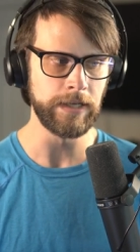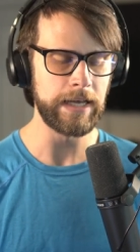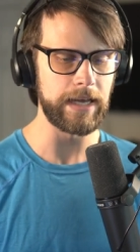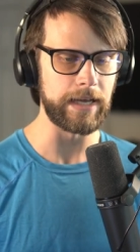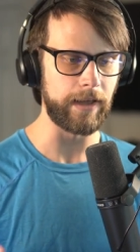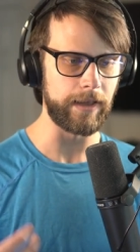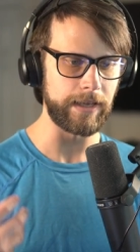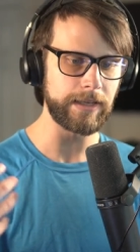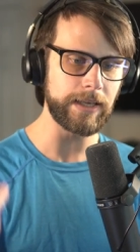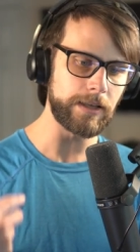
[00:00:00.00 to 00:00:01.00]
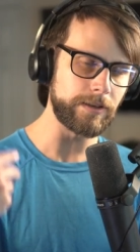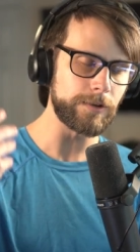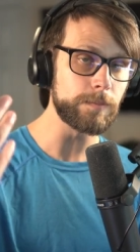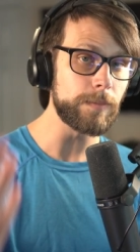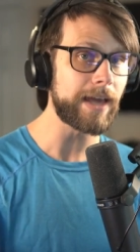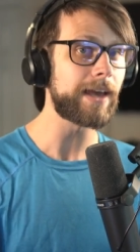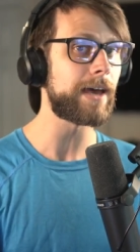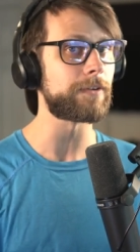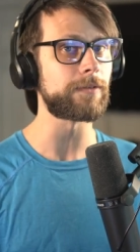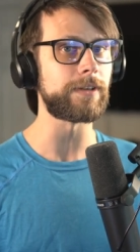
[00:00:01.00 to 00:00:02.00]
Uh, and again, you may
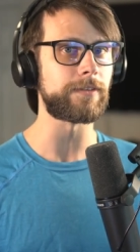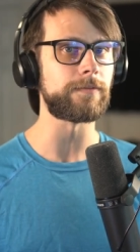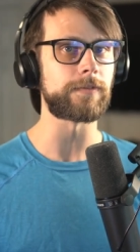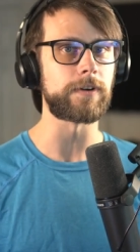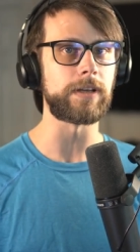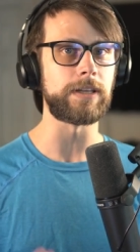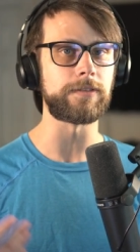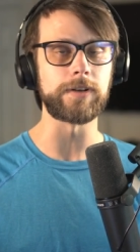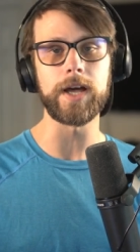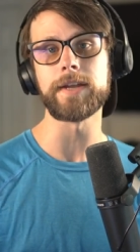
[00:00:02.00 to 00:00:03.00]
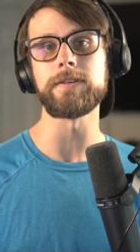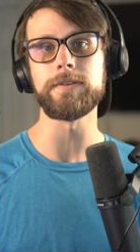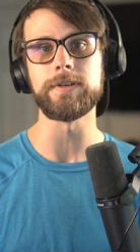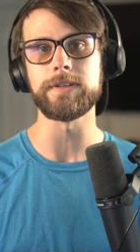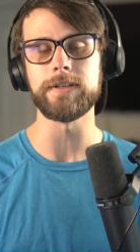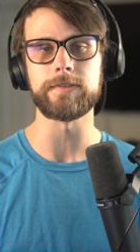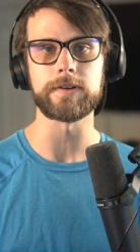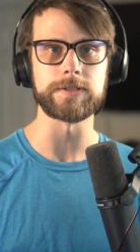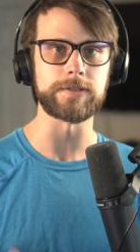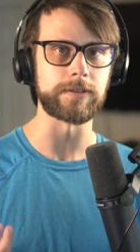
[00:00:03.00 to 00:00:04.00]
have a reason for either not including these
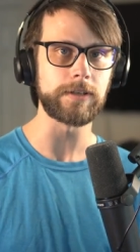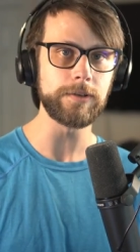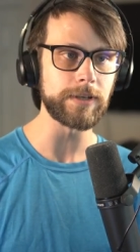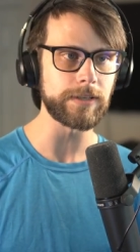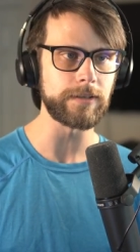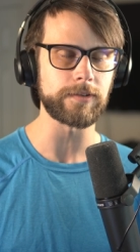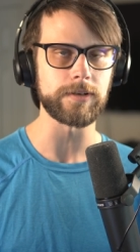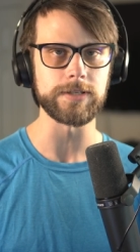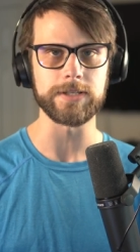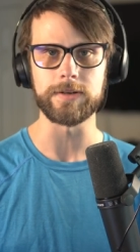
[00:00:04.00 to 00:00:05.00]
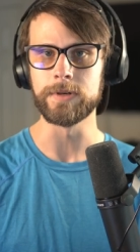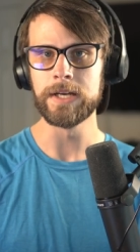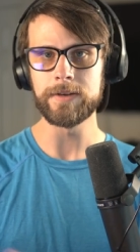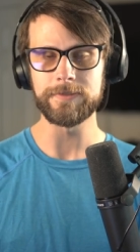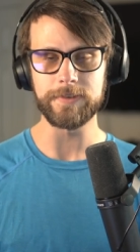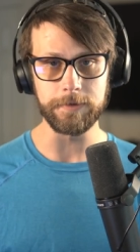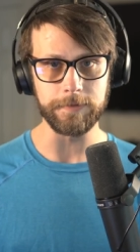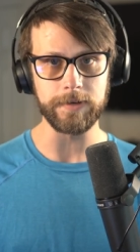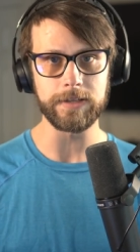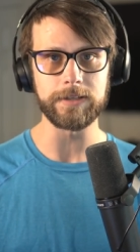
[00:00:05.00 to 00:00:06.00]
cards or including these cards, so feel
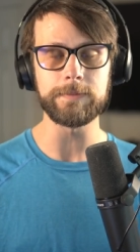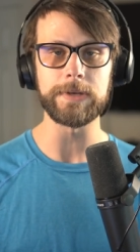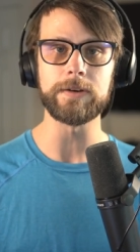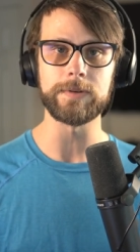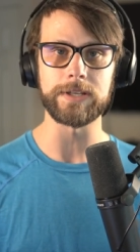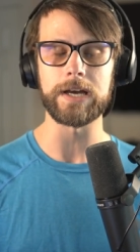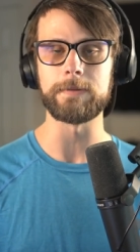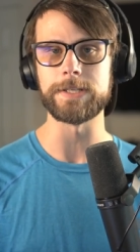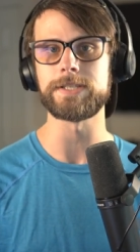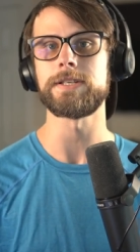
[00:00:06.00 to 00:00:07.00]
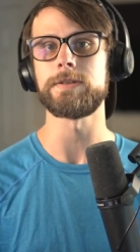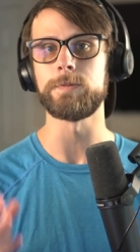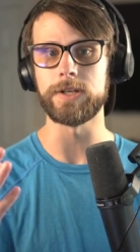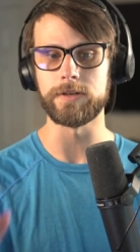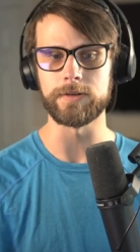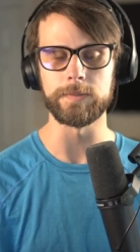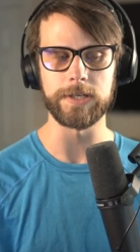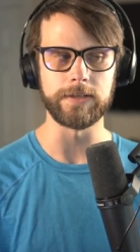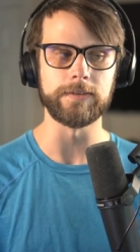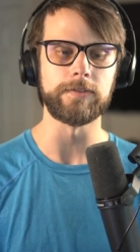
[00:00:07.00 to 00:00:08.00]
free, let me know in the comment section what your
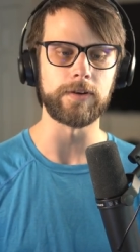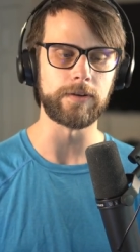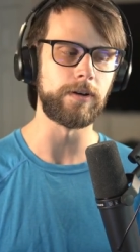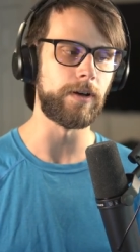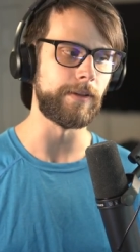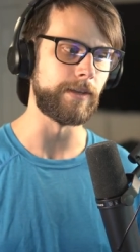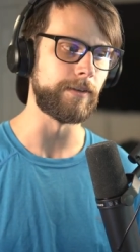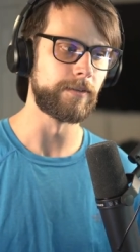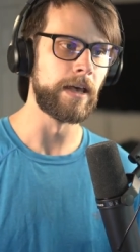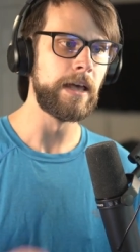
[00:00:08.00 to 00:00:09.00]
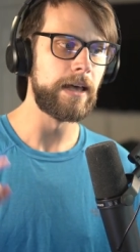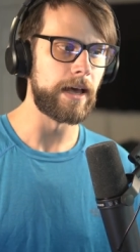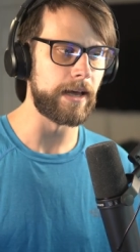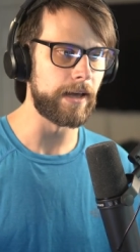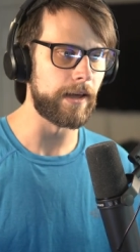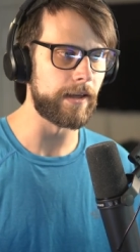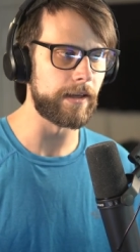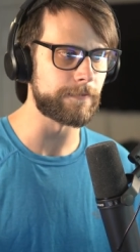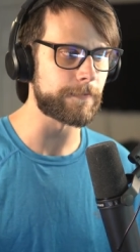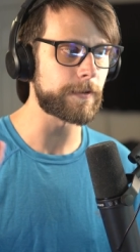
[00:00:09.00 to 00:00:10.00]
opinions are on this. Uh,
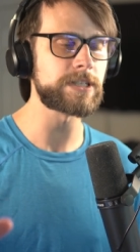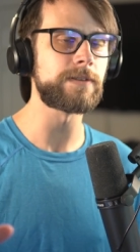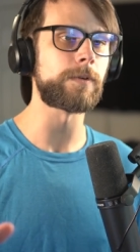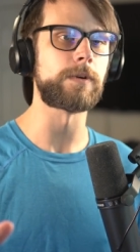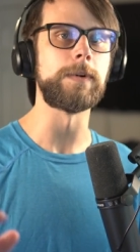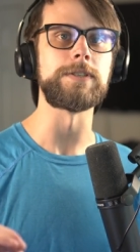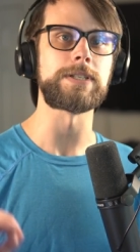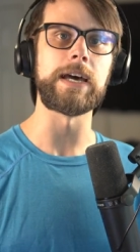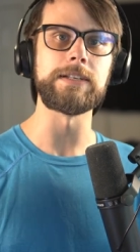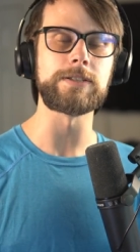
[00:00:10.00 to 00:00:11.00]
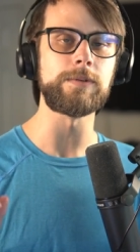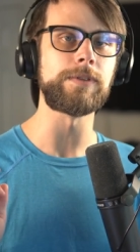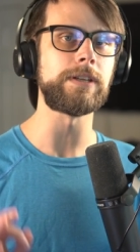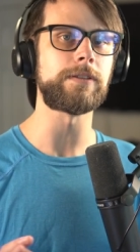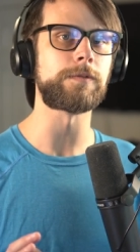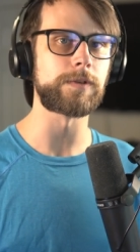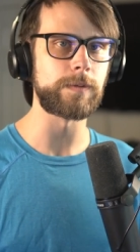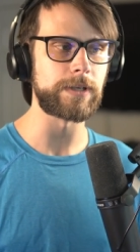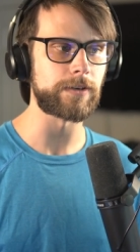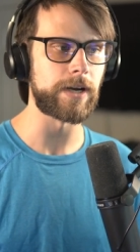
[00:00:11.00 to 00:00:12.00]
first and foremost, I don't think the
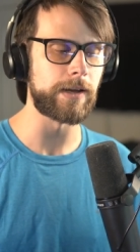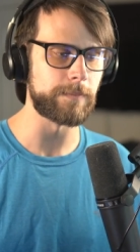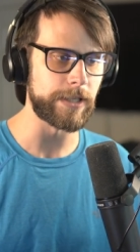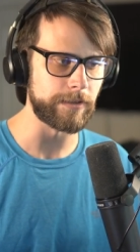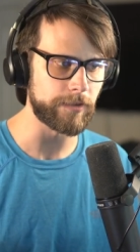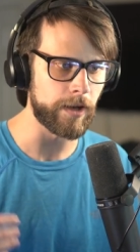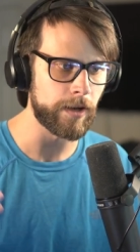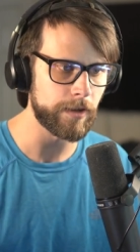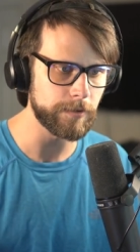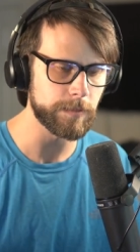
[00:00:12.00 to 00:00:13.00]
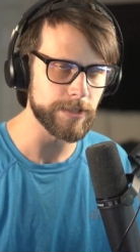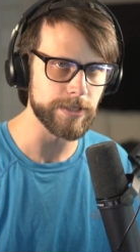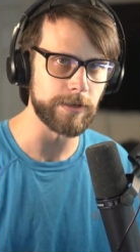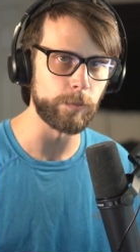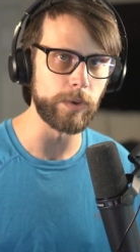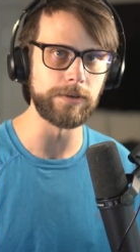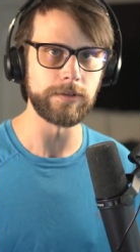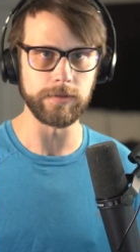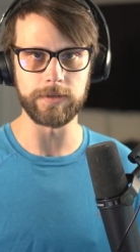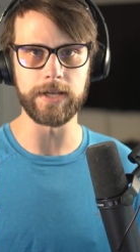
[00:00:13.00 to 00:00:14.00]
Ruin Crab is 100% well
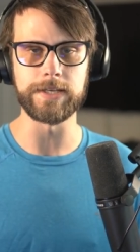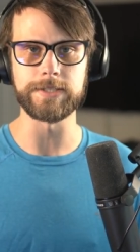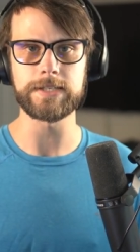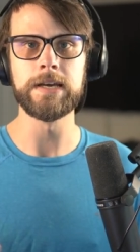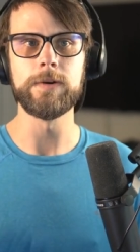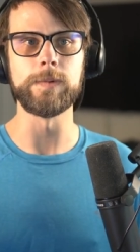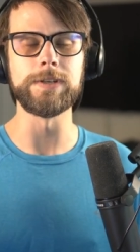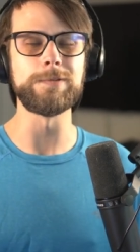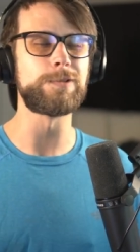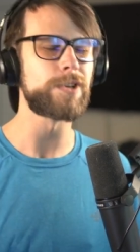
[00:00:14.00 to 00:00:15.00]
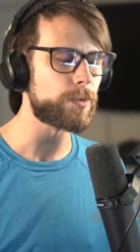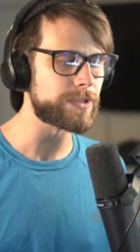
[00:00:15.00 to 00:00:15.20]
utilized when you don't